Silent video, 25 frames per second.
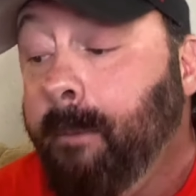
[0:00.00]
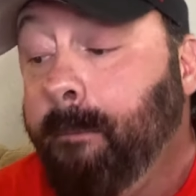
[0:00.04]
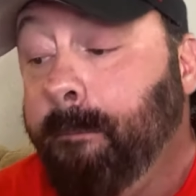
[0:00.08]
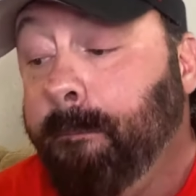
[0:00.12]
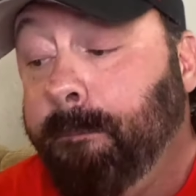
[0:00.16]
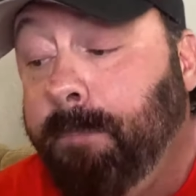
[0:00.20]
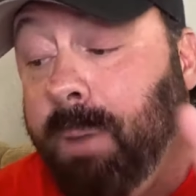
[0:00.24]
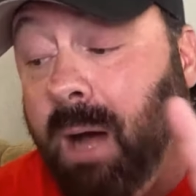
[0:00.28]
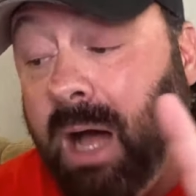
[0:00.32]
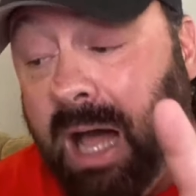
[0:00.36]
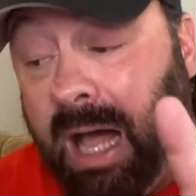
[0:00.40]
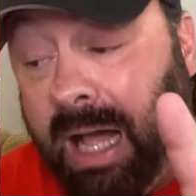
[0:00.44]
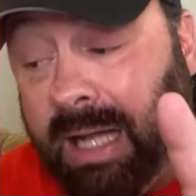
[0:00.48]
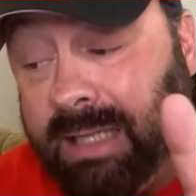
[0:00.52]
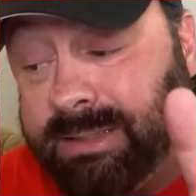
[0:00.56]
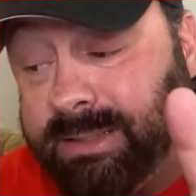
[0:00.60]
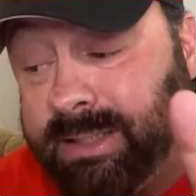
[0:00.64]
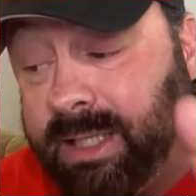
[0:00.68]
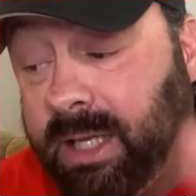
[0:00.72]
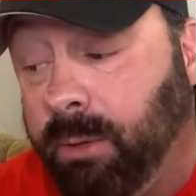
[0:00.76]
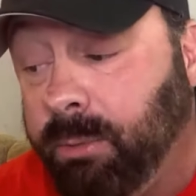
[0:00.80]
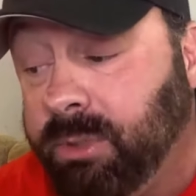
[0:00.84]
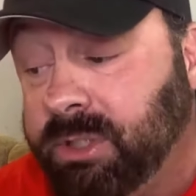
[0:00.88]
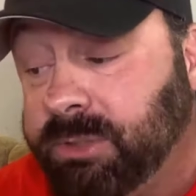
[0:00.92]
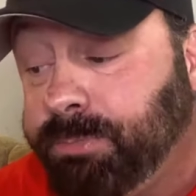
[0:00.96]
but
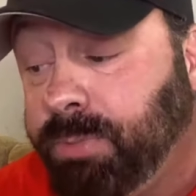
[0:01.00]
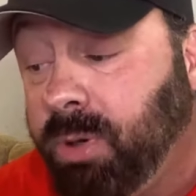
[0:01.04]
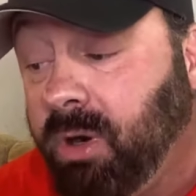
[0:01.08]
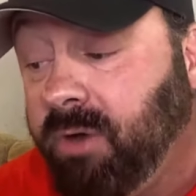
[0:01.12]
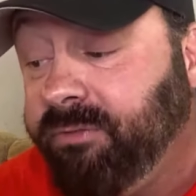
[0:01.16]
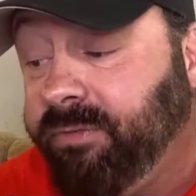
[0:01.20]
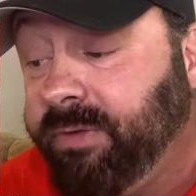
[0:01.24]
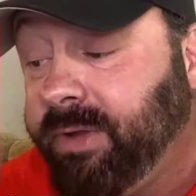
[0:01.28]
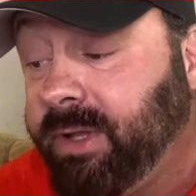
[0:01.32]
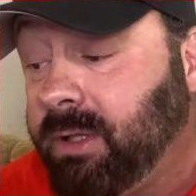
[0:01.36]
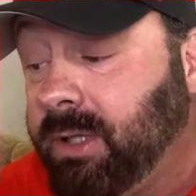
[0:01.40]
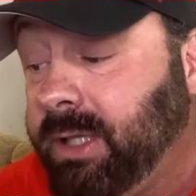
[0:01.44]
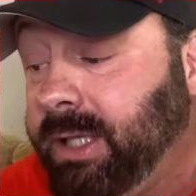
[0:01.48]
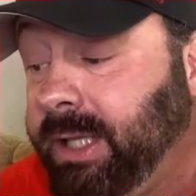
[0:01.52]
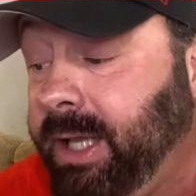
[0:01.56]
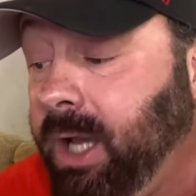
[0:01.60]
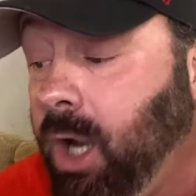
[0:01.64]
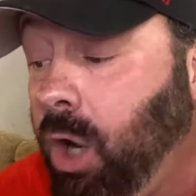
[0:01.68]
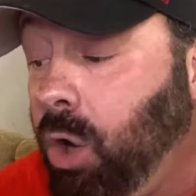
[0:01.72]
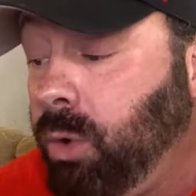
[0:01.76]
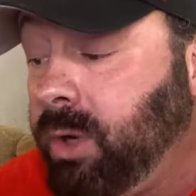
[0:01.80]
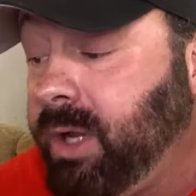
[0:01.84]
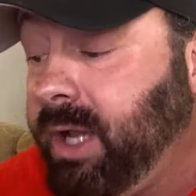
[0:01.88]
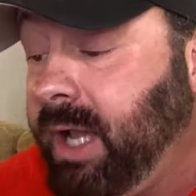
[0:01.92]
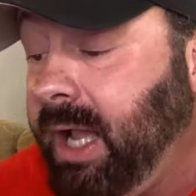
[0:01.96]
it was perfectly
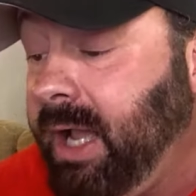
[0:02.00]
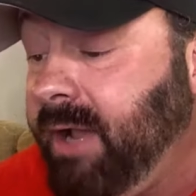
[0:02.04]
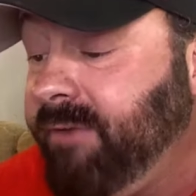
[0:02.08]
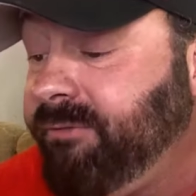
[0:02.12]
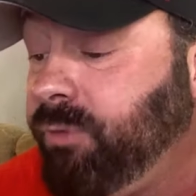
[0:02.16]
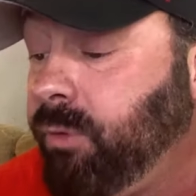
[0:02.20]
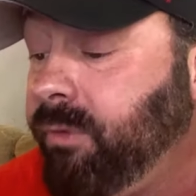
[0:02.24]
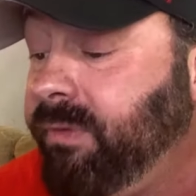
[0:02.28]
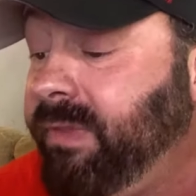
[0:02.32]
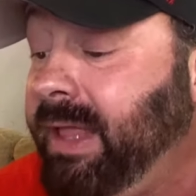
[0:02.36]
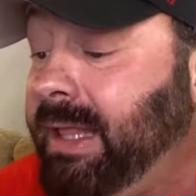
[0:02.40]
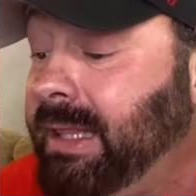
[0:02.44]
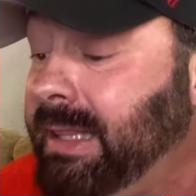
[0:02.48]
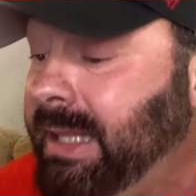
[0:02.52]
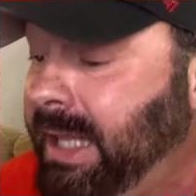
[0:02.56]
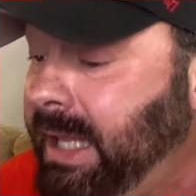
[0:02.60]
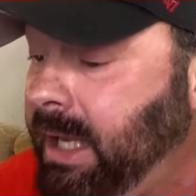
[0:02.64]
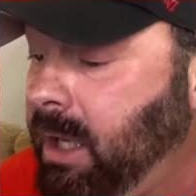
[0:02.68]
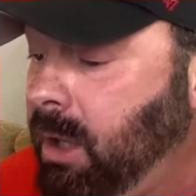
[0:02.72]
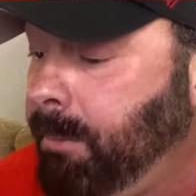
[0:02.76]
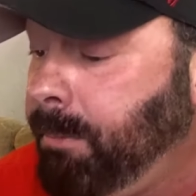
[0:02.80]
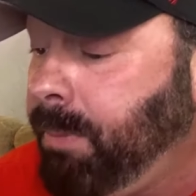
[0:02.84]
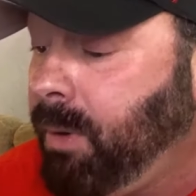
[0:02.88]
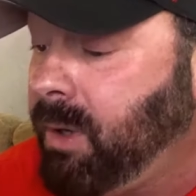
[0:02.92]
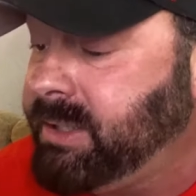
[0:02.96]
okay for the
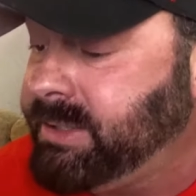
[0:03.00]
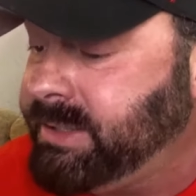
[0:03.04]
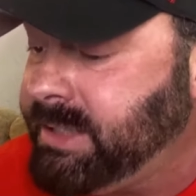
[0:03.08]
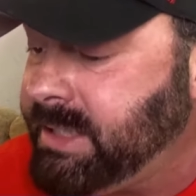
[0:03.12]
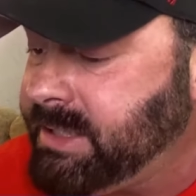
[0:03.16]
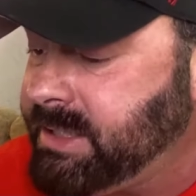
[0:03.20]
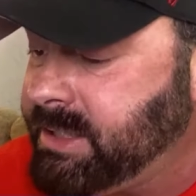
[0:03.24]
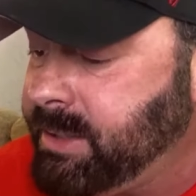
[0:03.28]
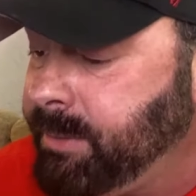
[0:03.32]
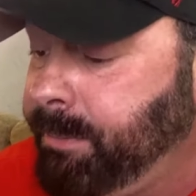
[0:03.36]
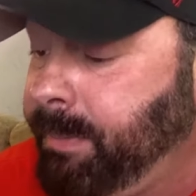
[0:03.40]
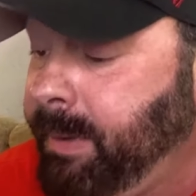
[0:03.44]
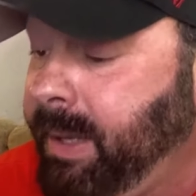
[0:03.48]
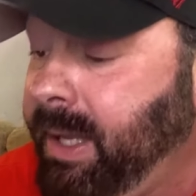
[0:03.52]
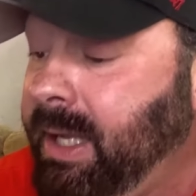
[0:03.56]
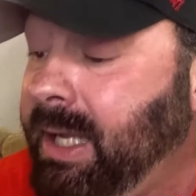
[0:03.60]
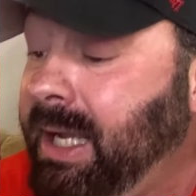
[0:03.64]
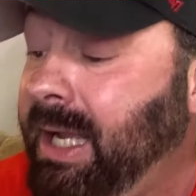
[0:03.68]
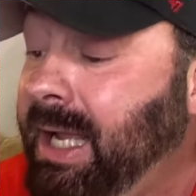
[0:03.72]
legal participant